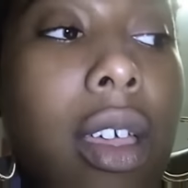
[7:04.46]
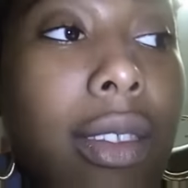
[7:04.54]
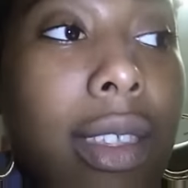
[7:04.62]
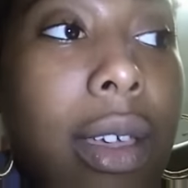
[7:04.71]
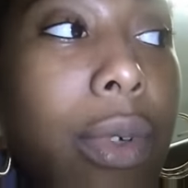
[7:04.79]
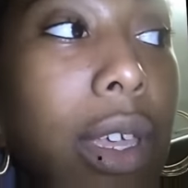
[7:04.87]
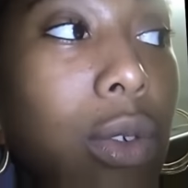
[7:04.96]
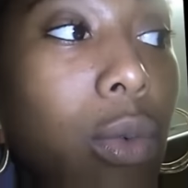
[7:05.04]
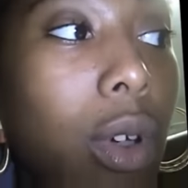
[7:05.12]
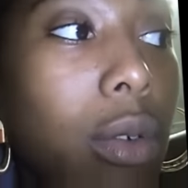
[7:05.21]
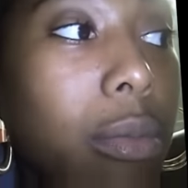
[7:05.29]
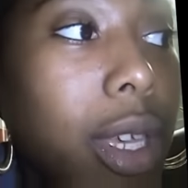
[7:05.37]
That way you
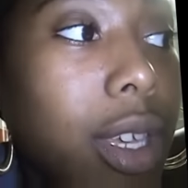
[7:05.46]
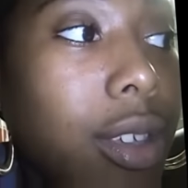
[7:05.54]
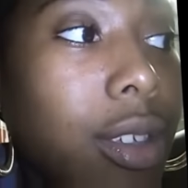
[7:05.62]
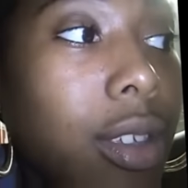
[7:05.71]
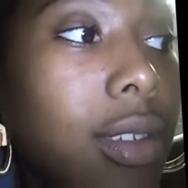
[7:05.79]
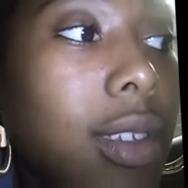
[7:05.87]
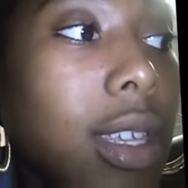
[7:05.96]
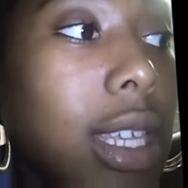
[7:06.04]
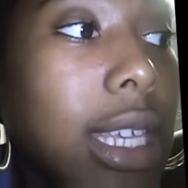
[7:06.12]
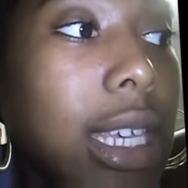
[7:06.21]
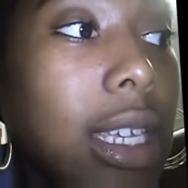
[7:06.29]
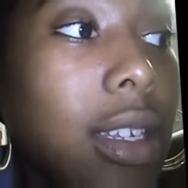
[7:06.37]
won't be
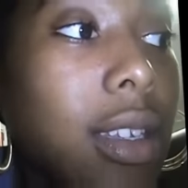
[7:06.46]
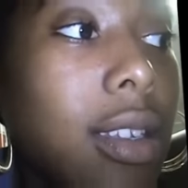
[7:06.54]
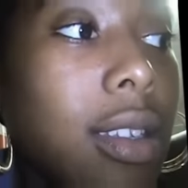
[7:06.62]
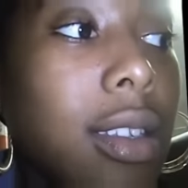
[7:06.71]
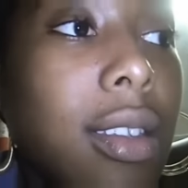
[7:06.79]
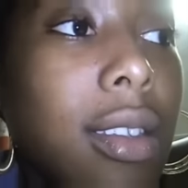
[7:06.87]
getting